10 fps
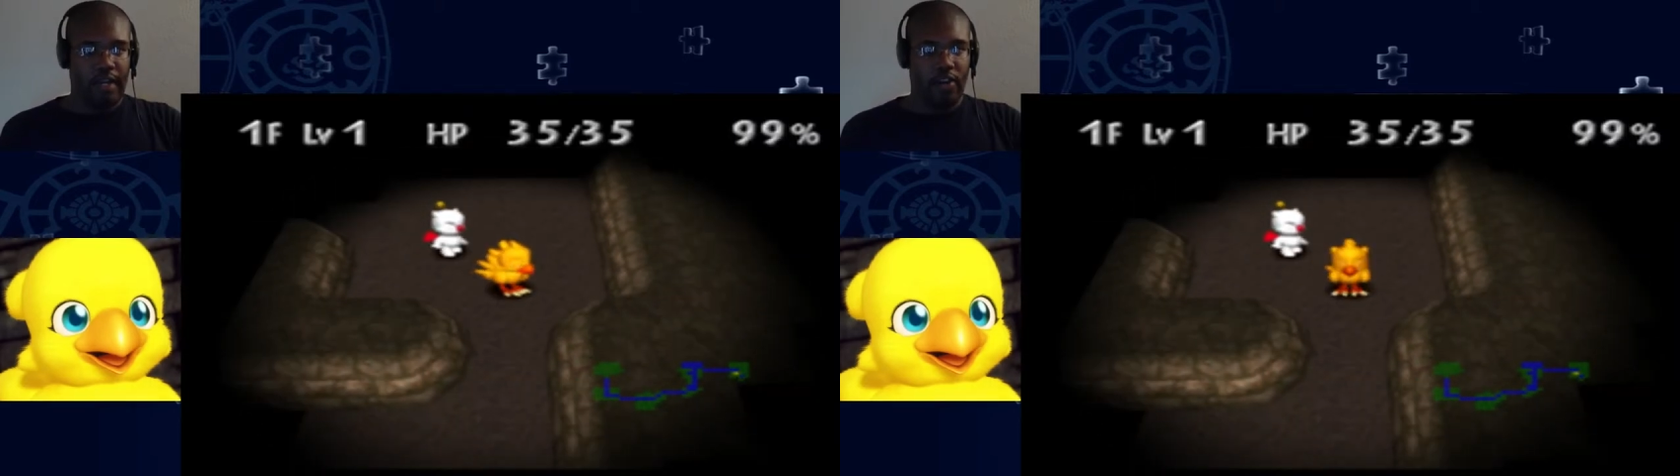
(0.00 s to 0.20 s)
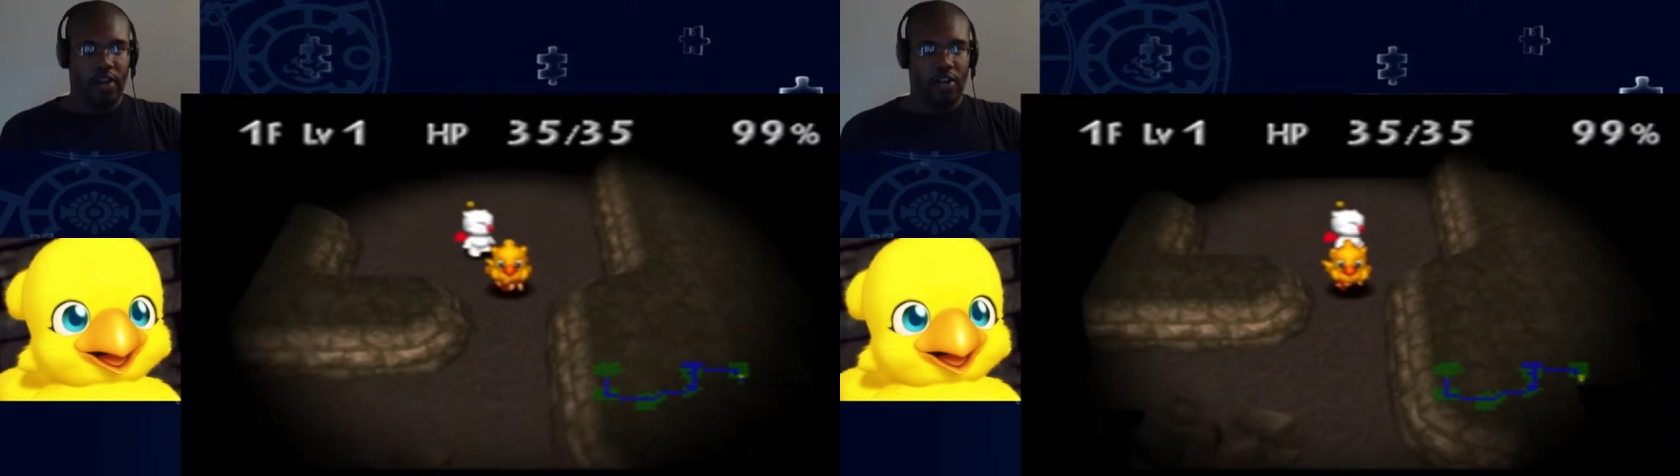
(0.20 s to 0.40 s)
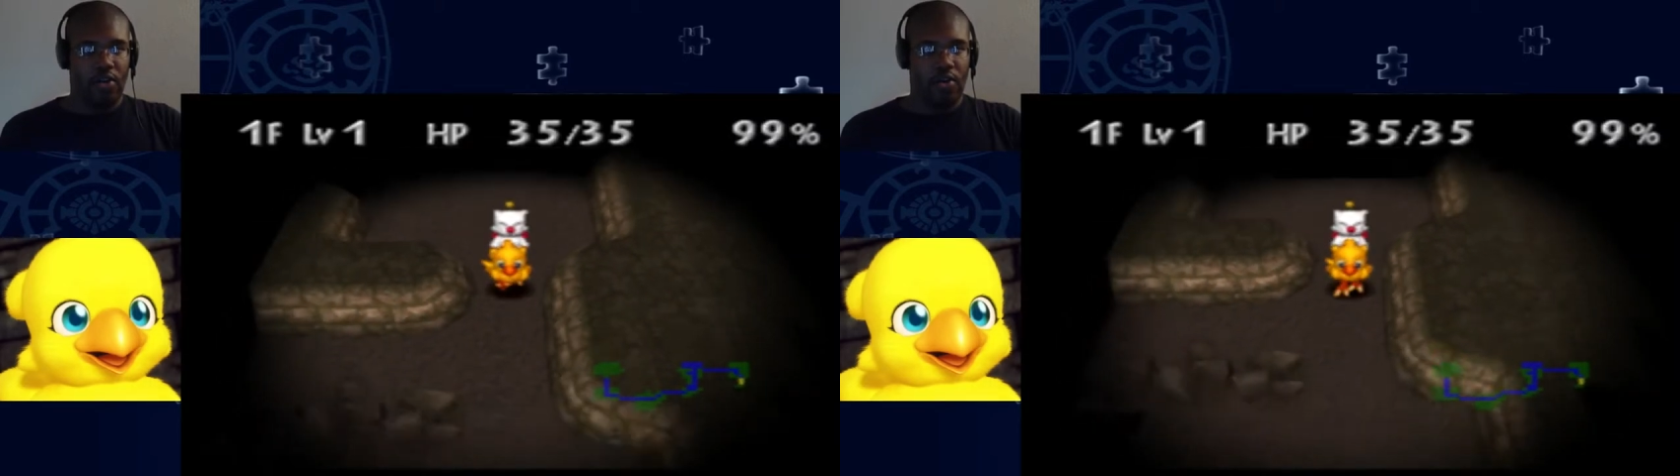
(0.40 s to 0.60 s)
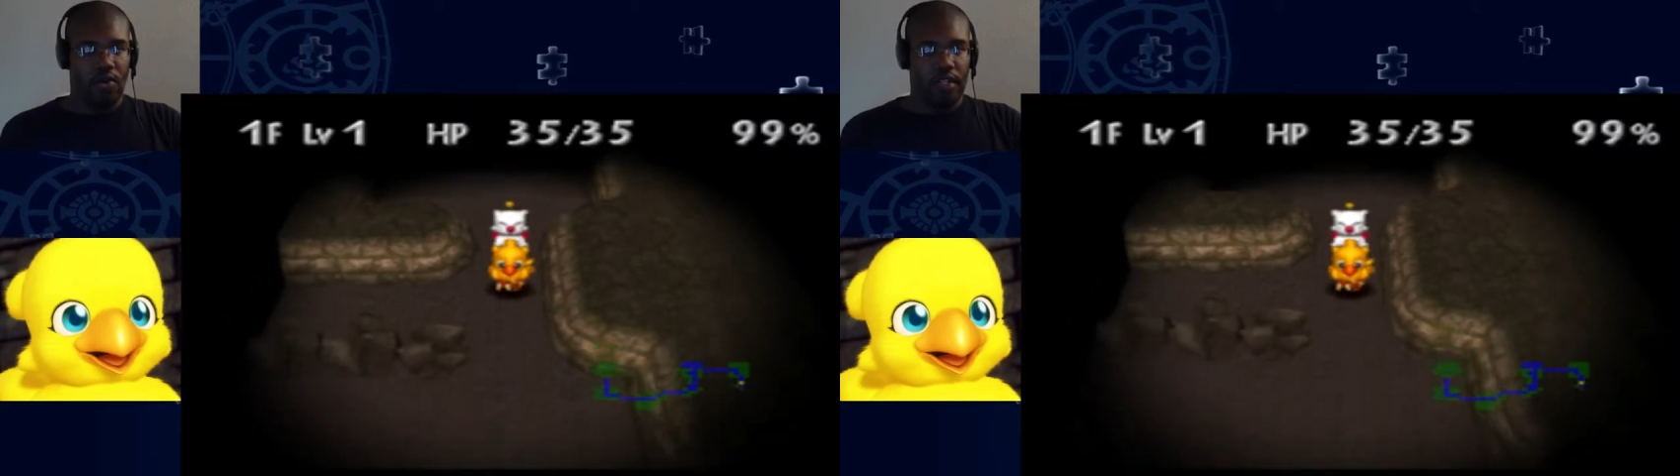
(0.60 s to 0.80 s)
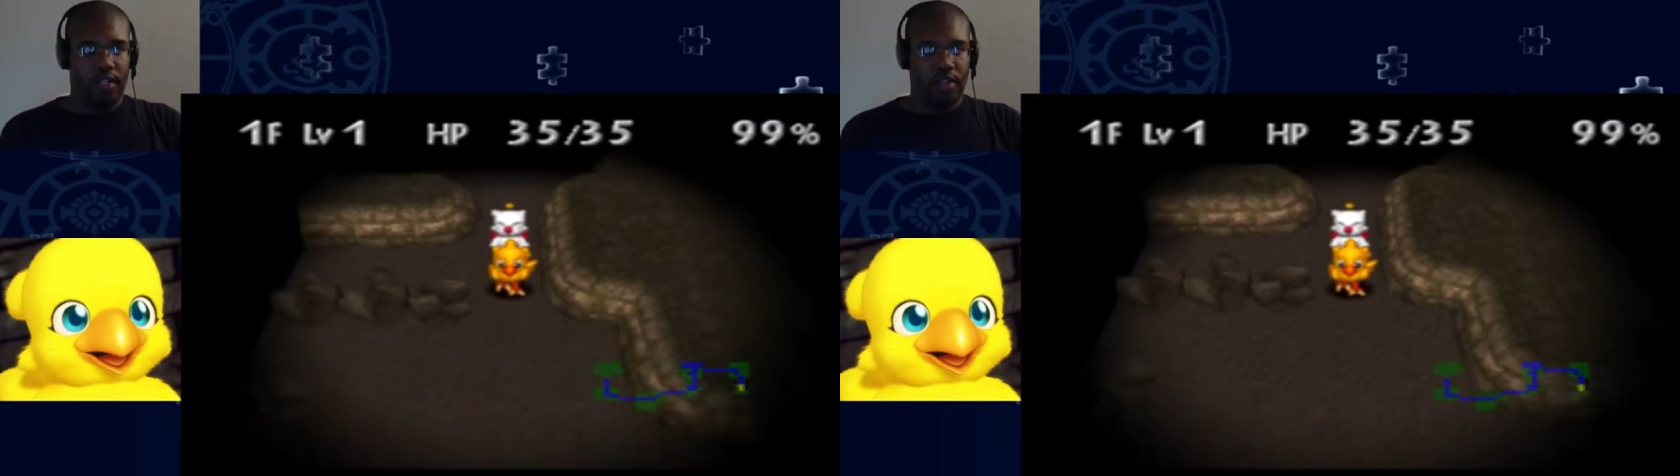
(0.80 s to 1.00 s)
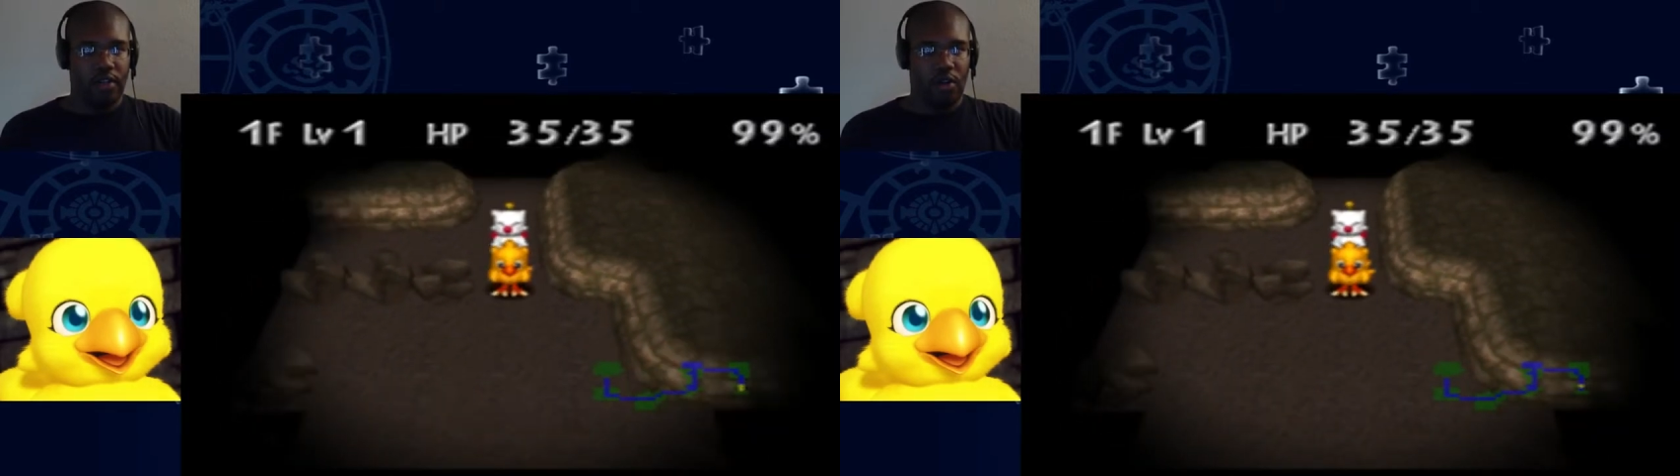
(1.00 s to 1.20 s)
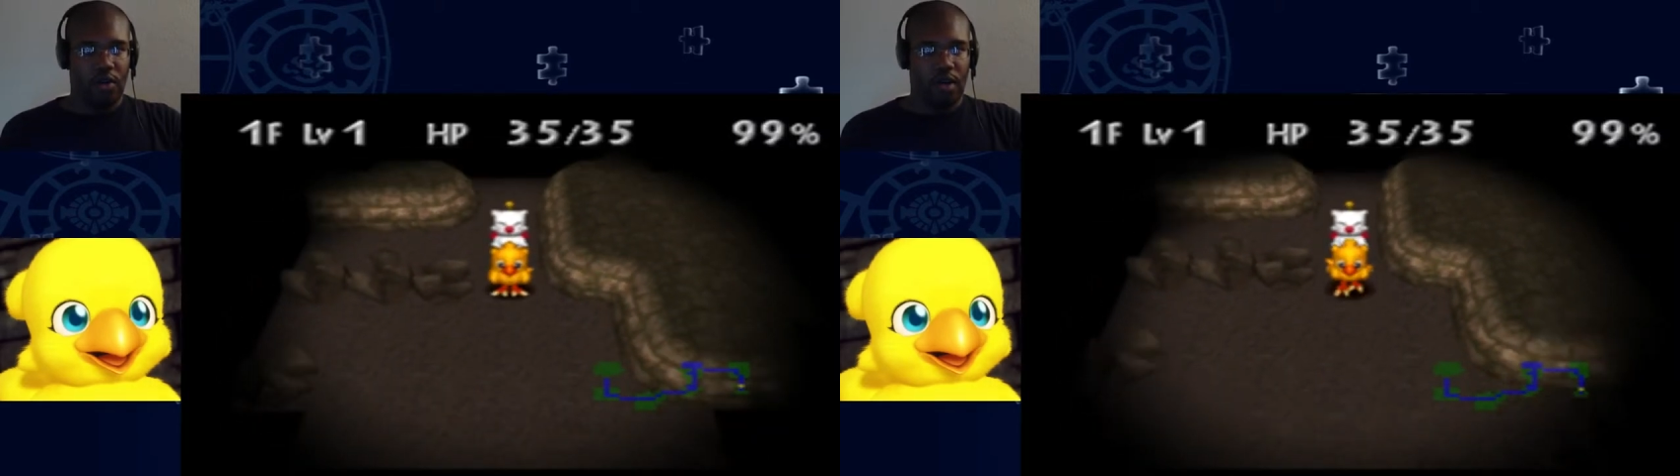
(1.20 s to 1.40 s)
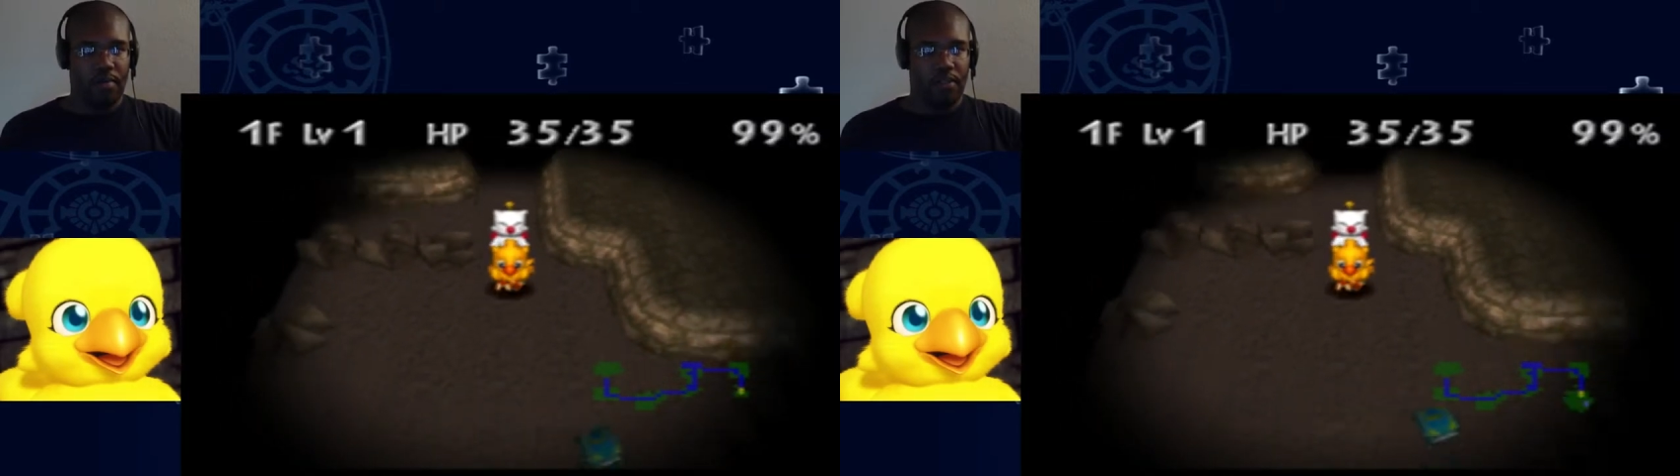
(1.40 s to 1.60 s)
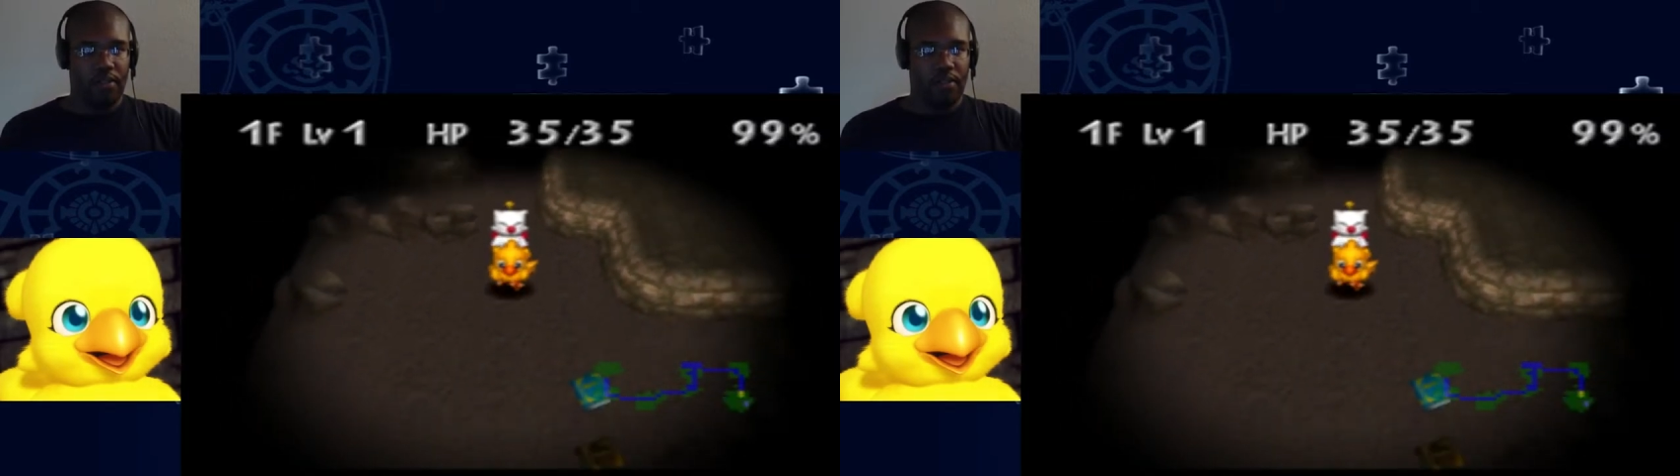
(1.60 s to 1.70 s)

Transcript: and our goal is to go up